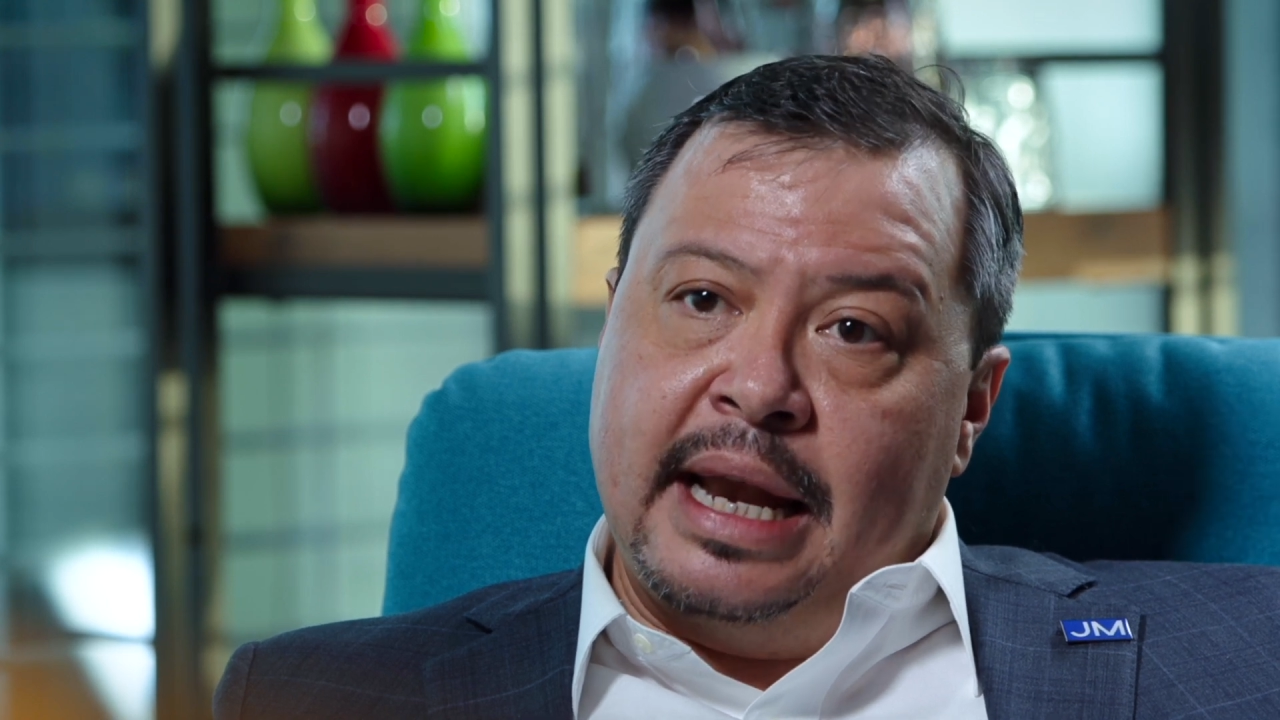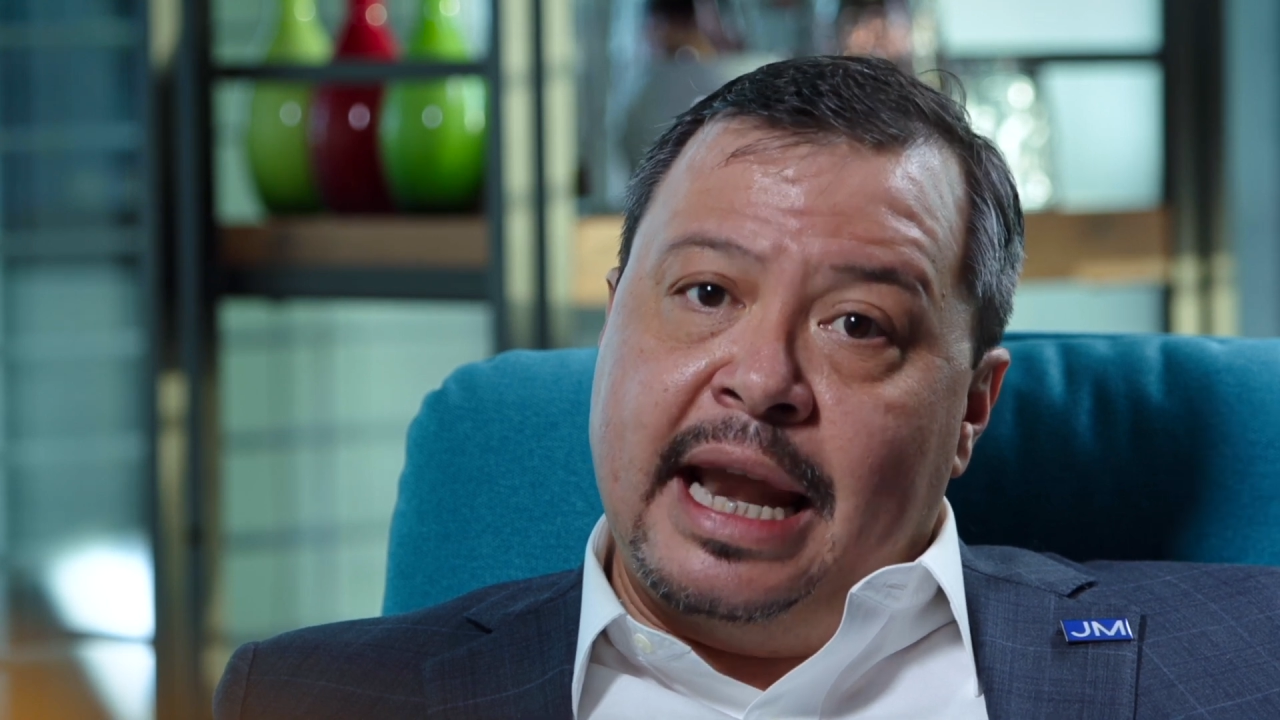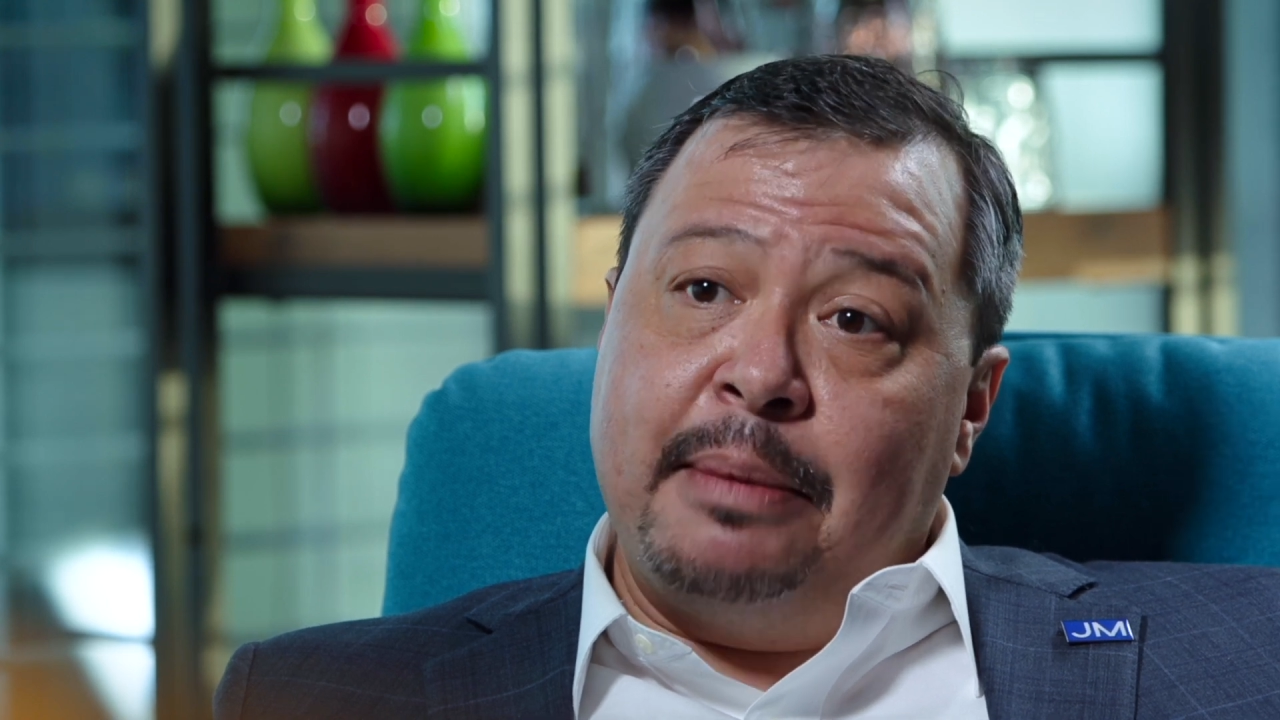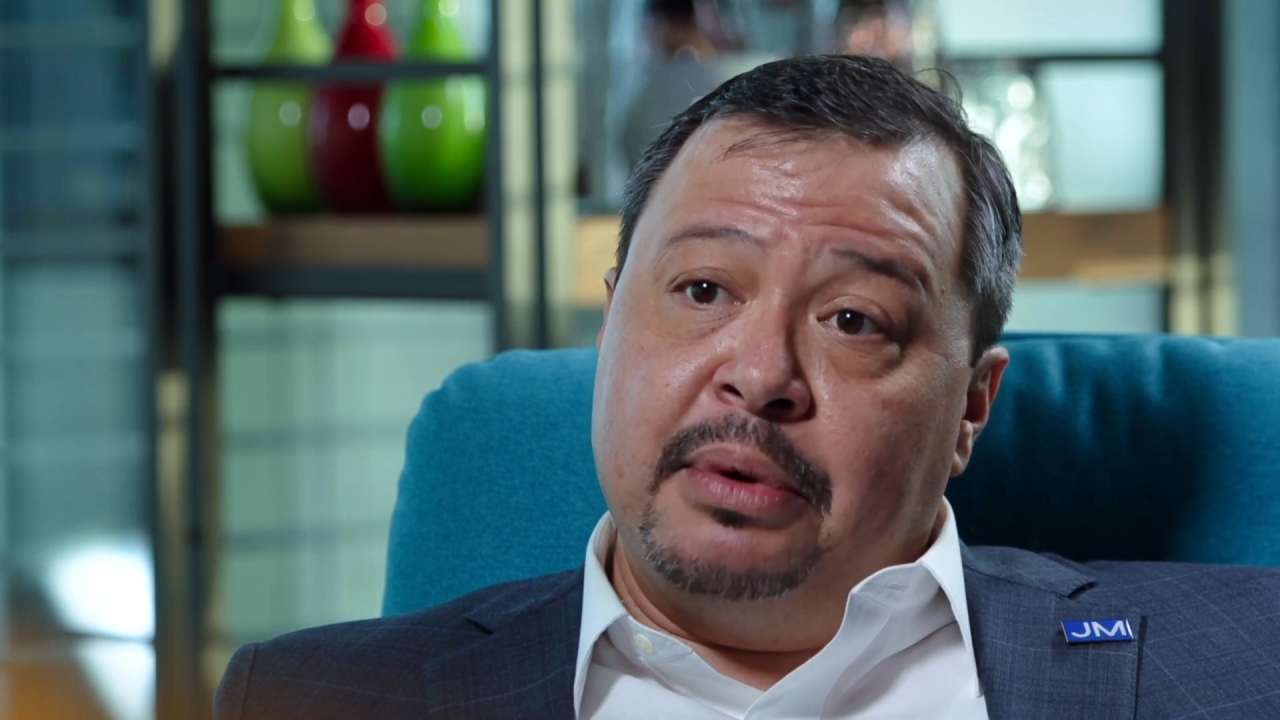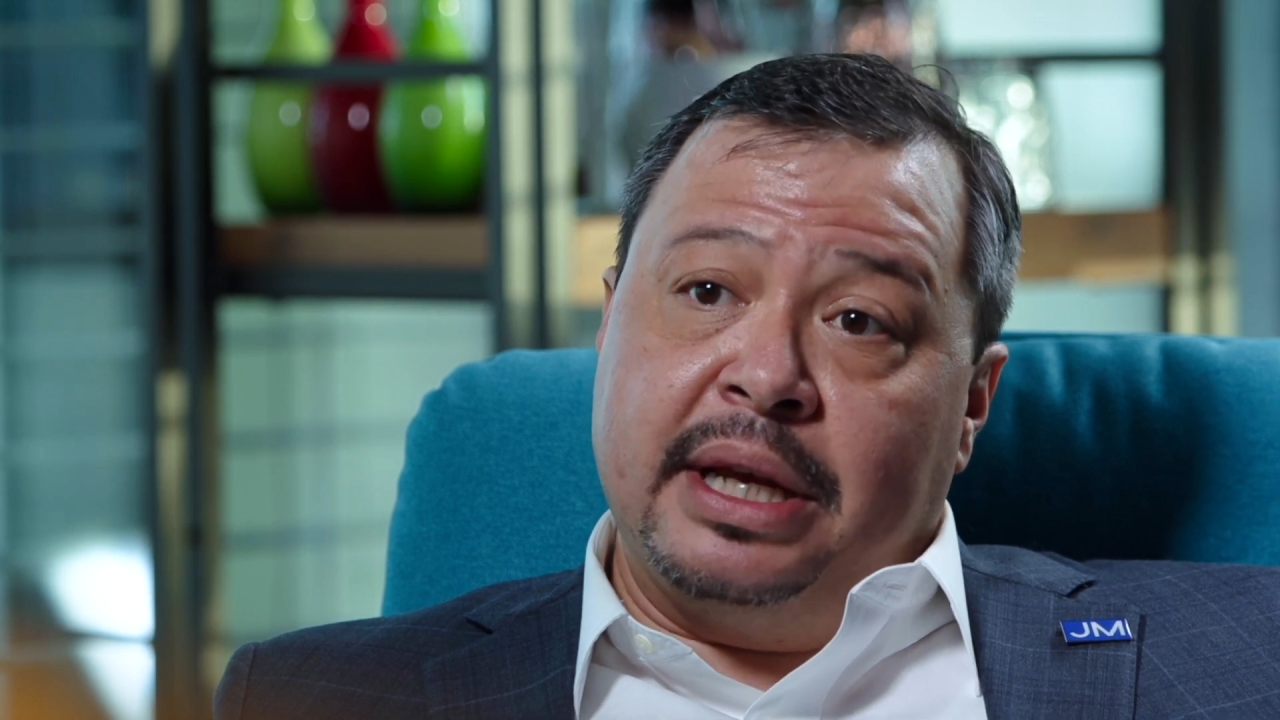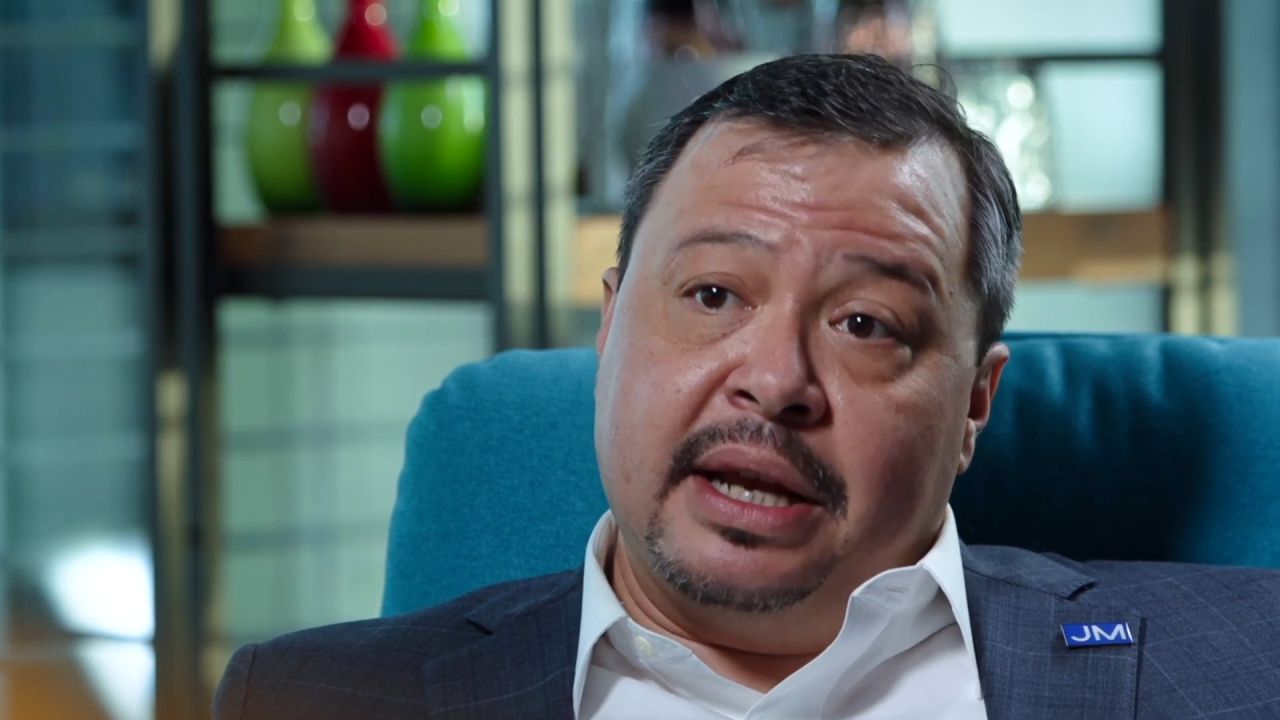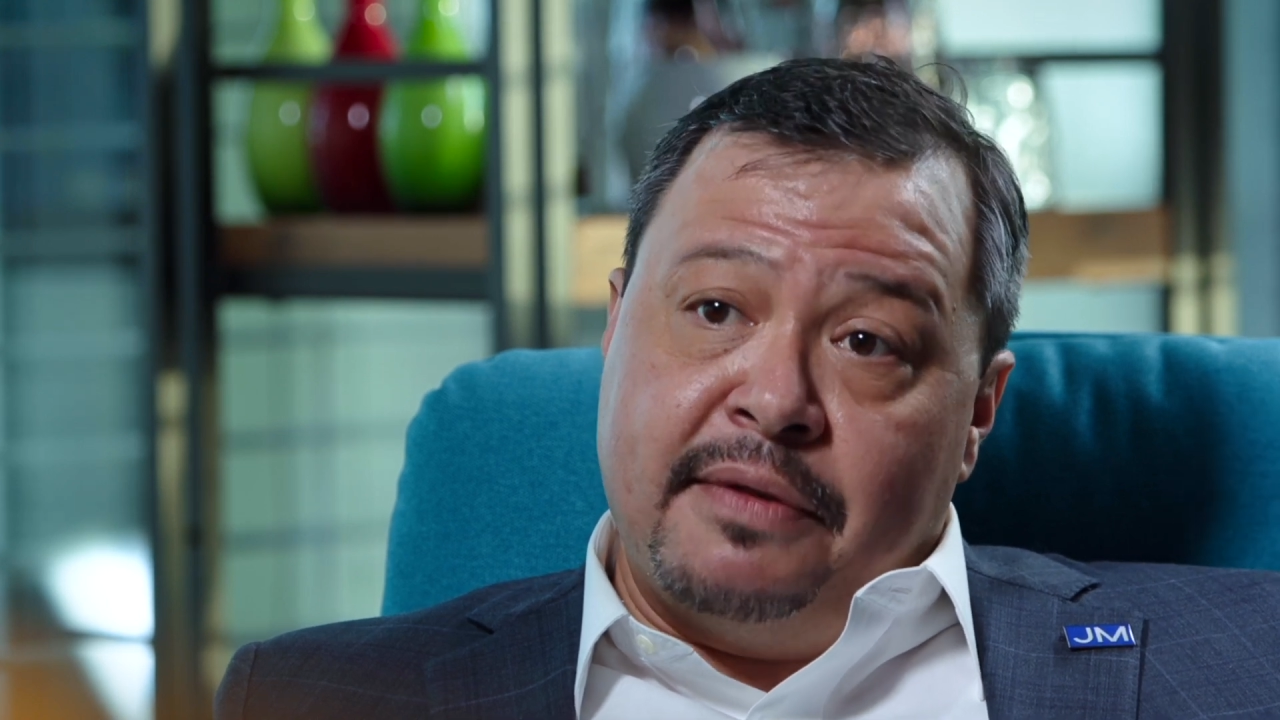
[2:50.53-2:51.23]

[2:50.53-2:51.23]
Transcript: and enabling